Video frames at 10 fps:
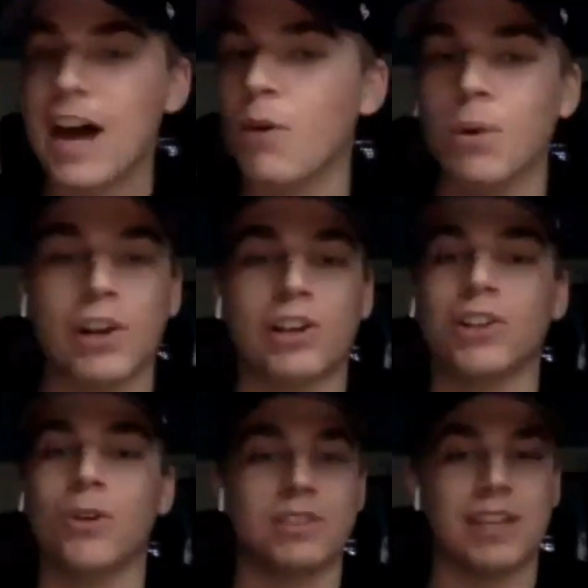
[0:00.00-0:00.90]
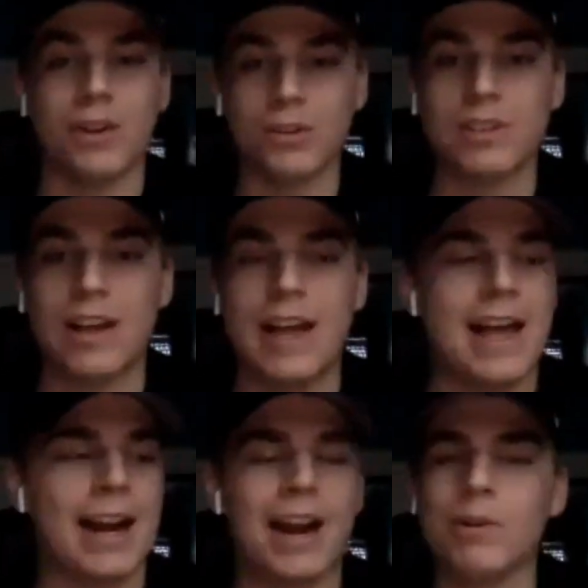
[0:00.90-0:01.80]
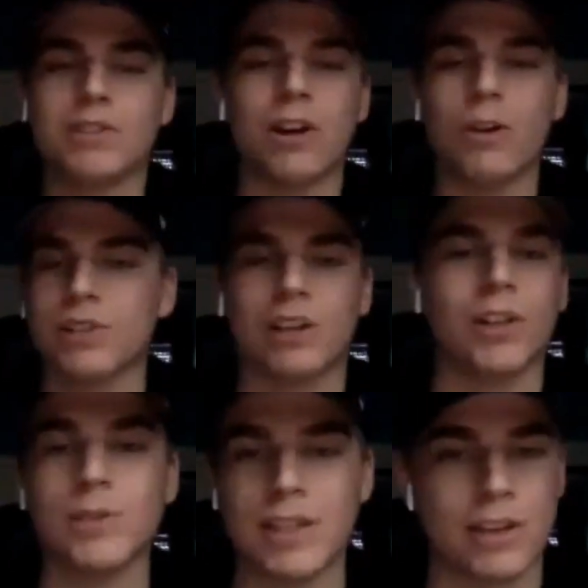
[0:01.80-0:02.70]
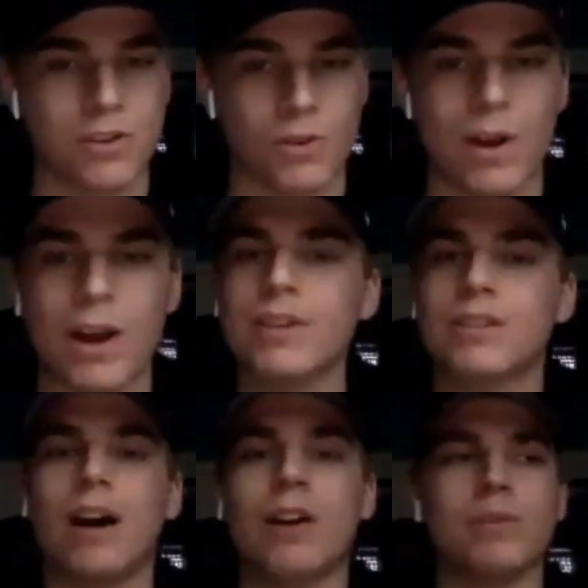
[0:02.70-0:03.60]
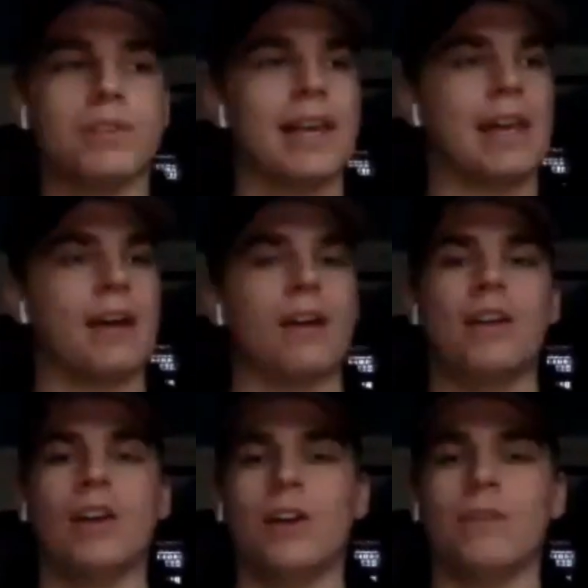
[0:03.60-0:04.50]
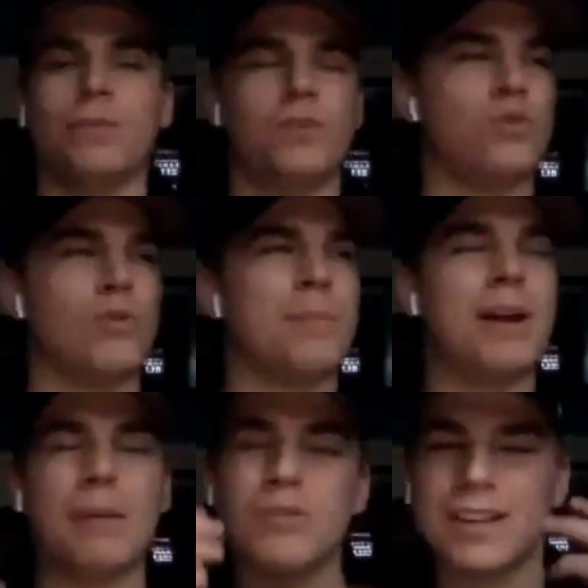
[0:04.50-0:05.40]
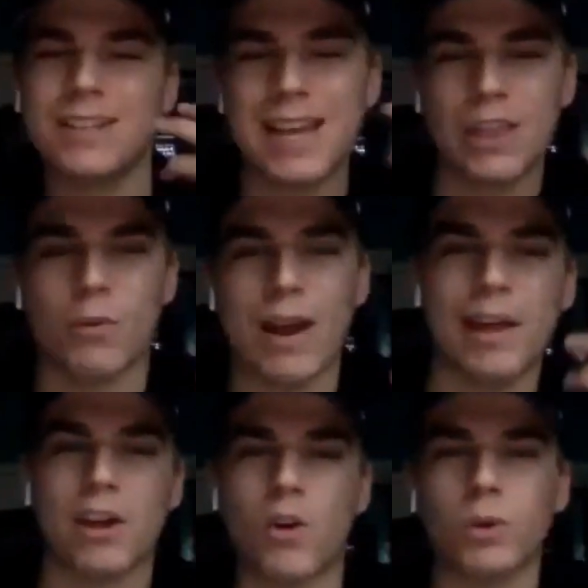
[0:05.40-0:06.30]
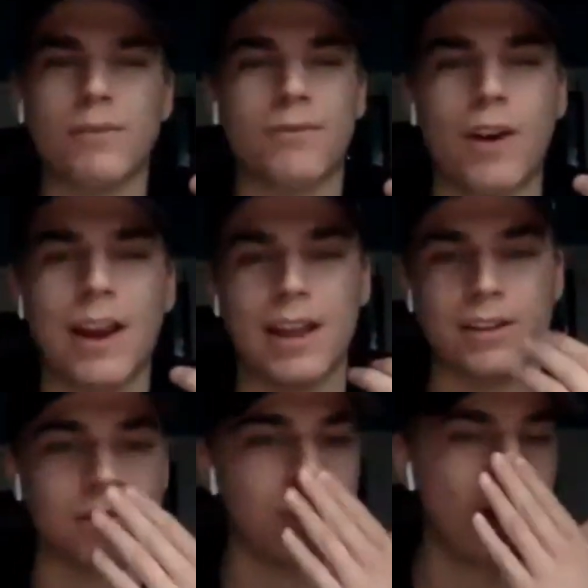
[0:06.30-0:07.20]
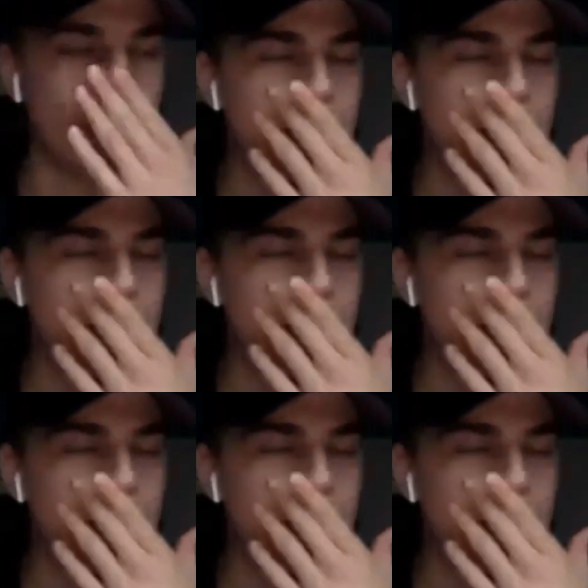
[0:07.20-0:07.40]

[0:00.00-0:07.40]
I wouldn't close deals. And I always thought it was a closing issue. I always thought it was like dude, I'm just not saying the right like golden phrase, you know?